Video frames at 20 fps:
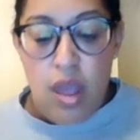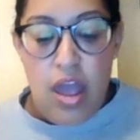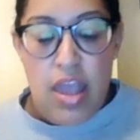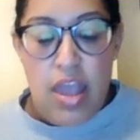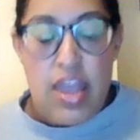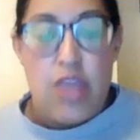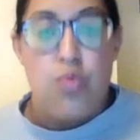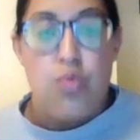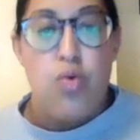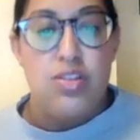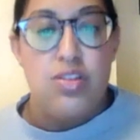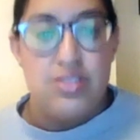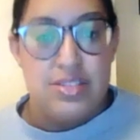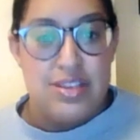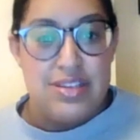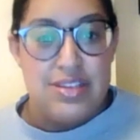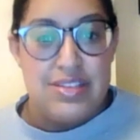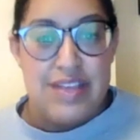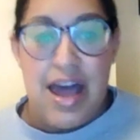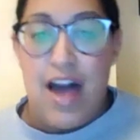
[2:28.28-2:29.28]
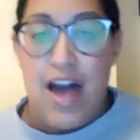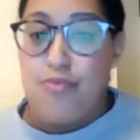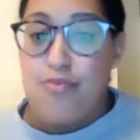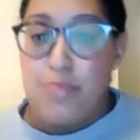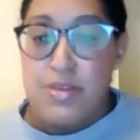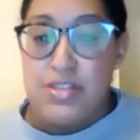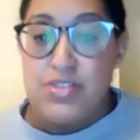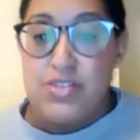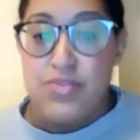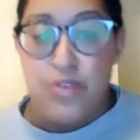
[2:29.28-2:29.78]
he wants us to have
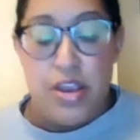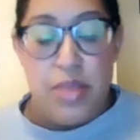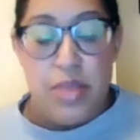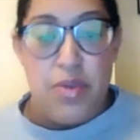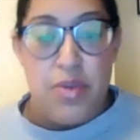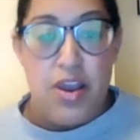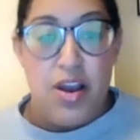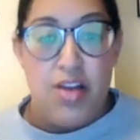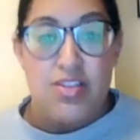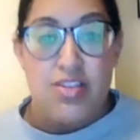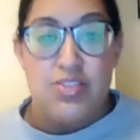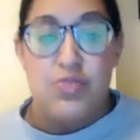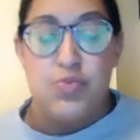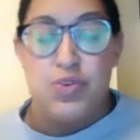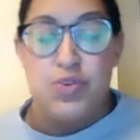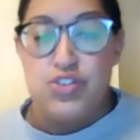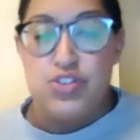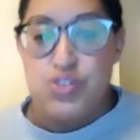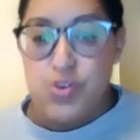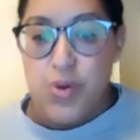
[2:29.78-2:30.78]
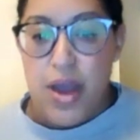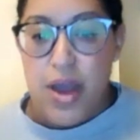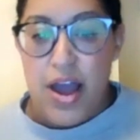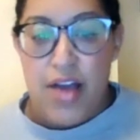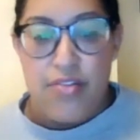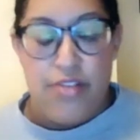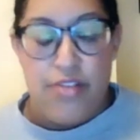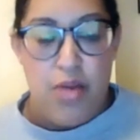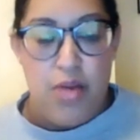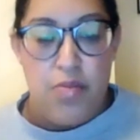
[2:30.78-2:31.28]
misery because we do
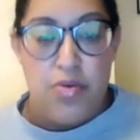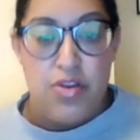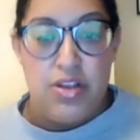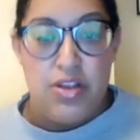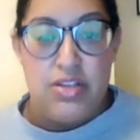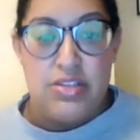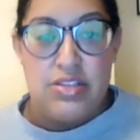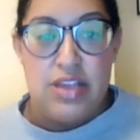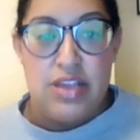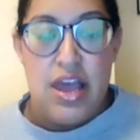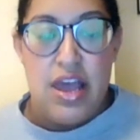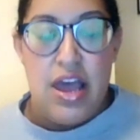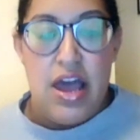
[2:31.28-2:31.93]
have our bodies